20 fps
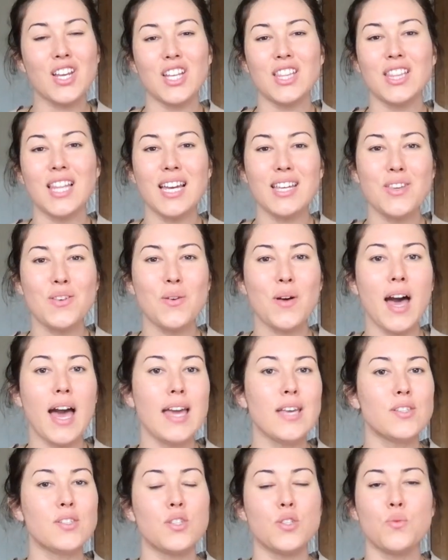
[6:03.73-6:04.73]
Good luck, you
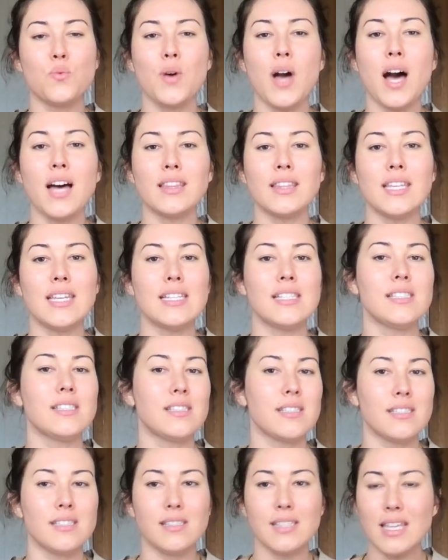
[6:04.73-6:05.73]
guys. You got
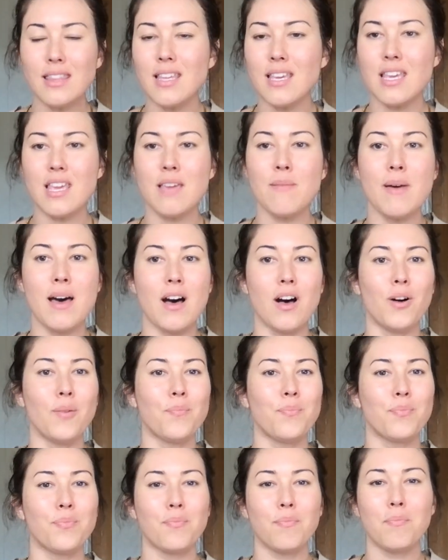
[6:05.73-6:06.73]
this. Send the email.
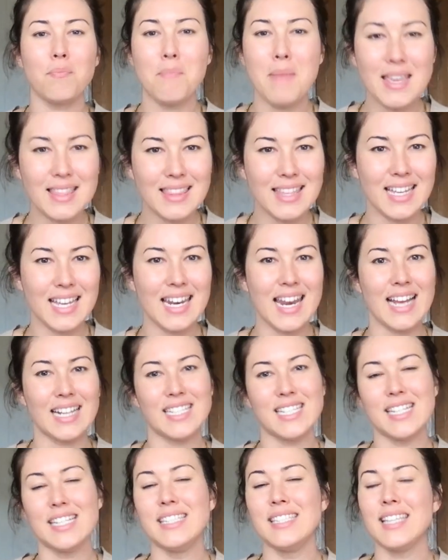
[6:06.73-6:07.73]
Make the
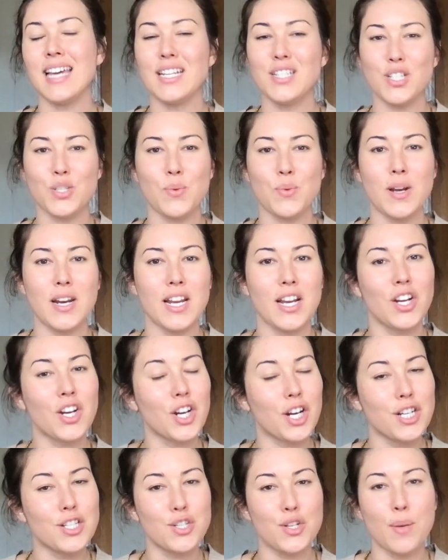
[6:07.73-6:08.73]
connections. I just want to
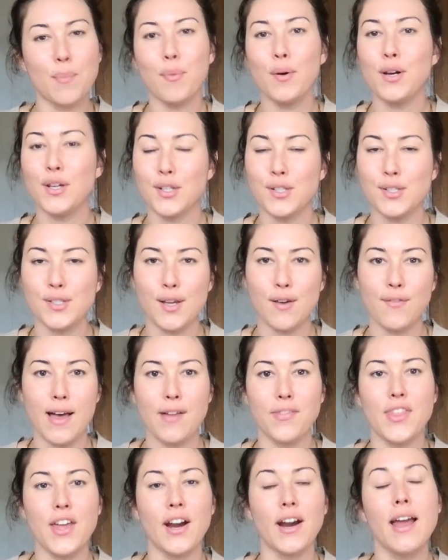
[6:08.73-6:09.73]
encourage you to put yourself
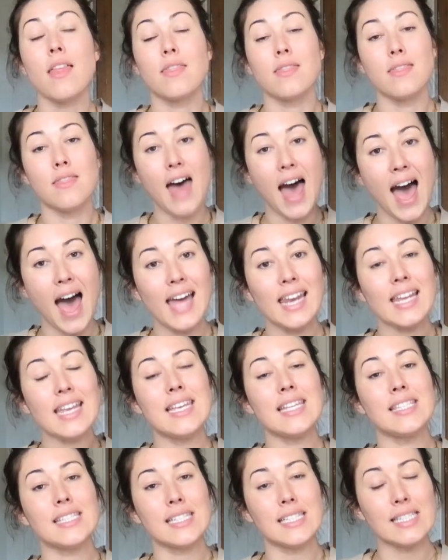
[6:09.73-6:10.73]
out there. That
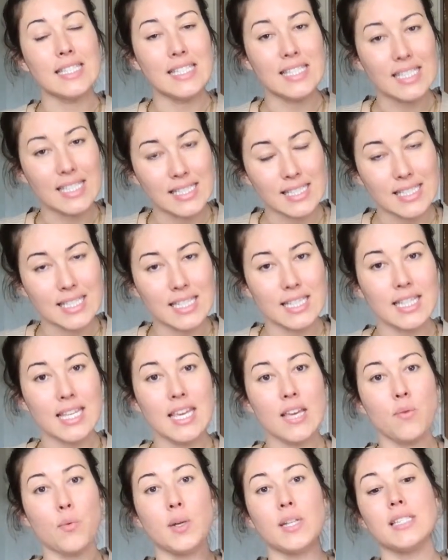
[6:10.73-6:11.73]
is
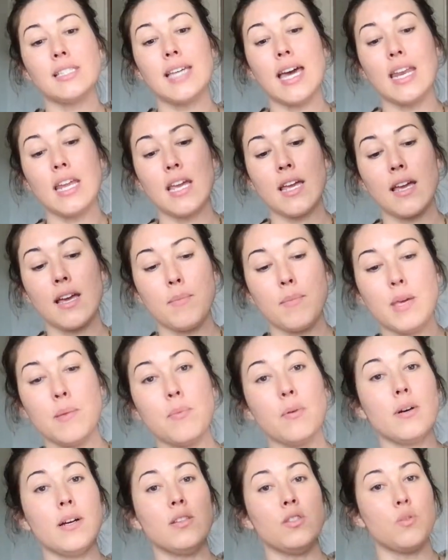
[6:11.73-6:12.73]
consistently what is getting
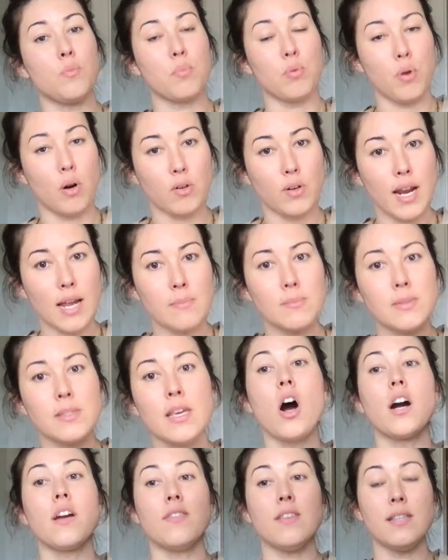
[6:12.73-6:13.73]
people into programs,
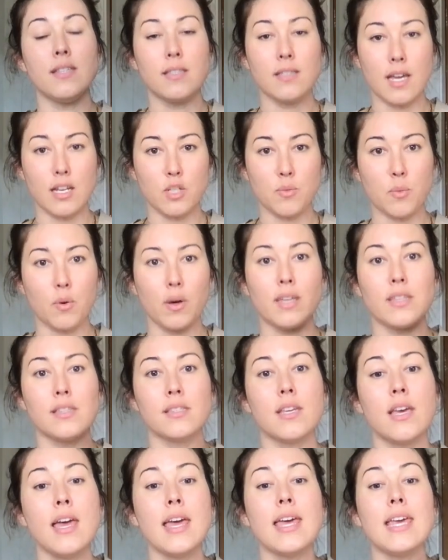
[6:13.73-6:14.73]
are these touch
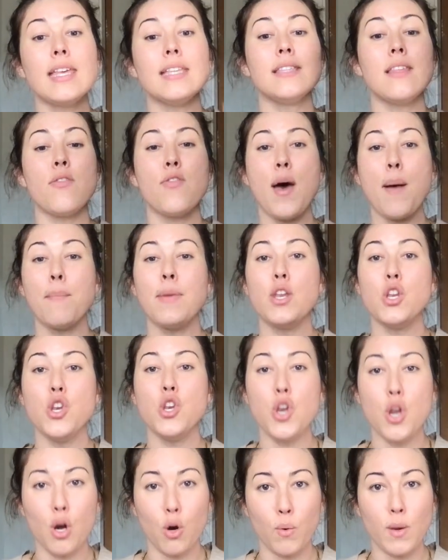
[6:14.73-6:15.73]
points, is them
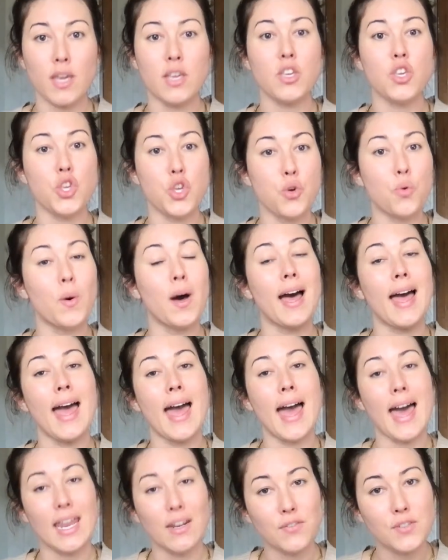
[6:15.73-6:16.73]
knowing you
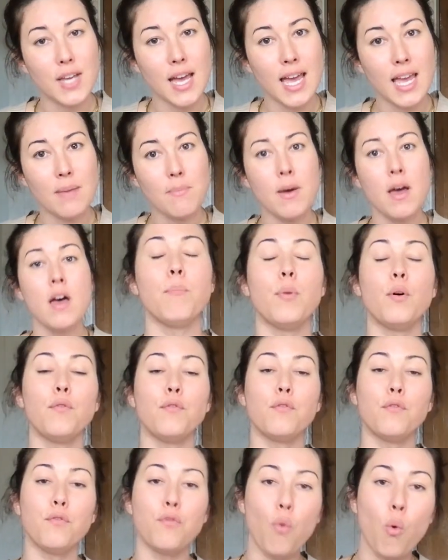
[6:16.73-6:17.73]
ahead of time
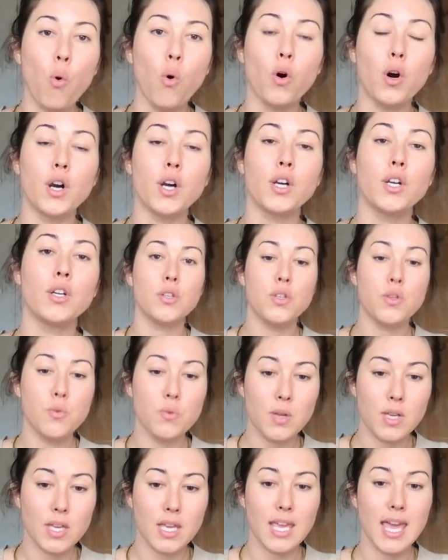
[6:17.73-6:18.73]
before
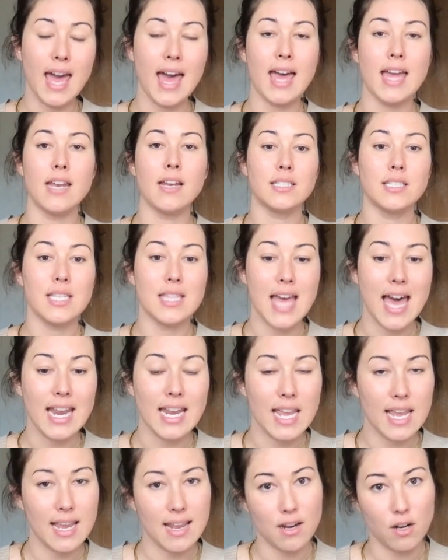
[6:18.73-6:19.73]
you get to that
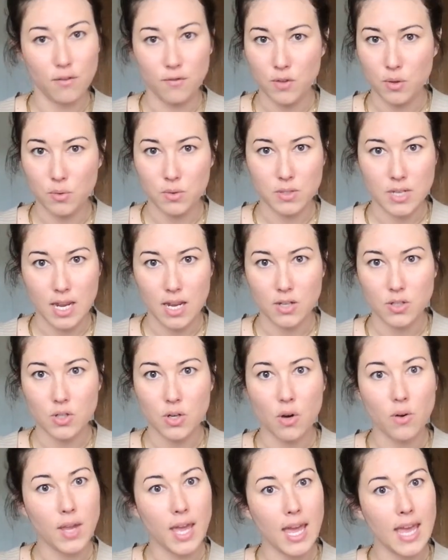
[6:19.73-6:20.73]
interview
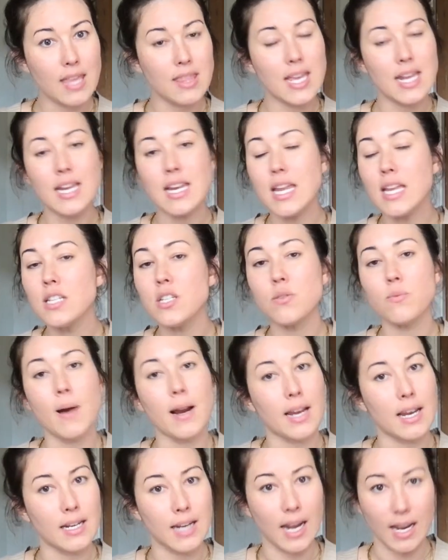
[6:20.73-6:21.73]
stage. Okay. They need to
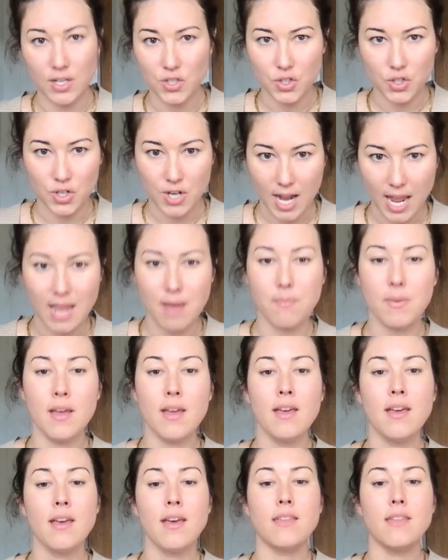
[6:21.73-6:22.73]
recognize your name.
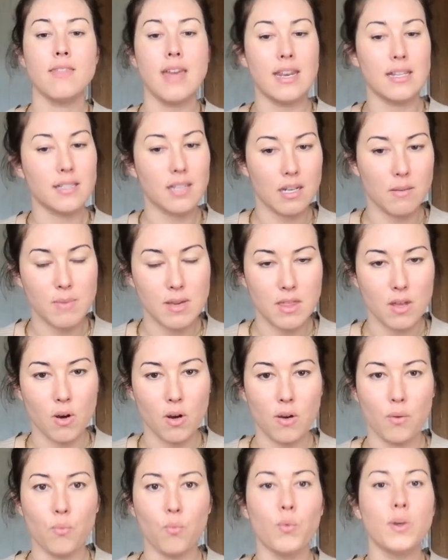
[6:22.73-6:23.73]
That is going to be
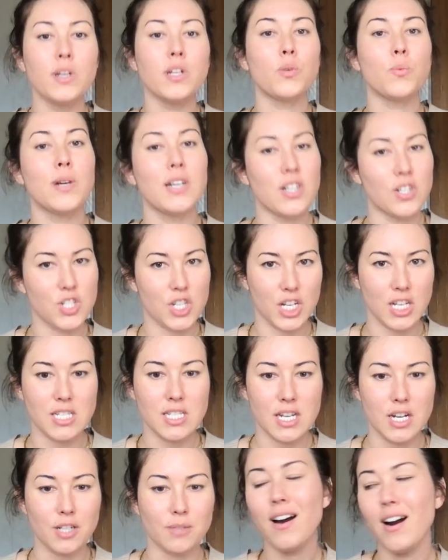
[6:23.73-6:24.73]
the winner chicken
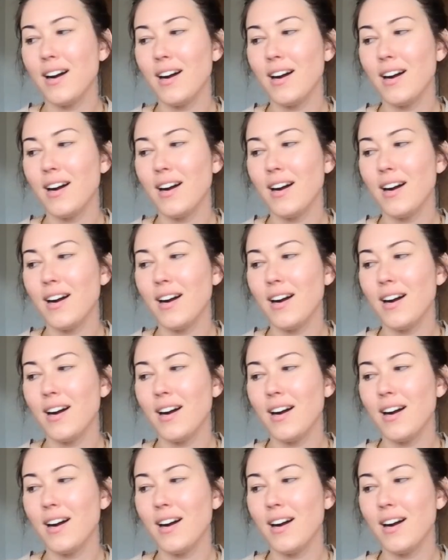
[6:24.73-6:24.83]
dinner.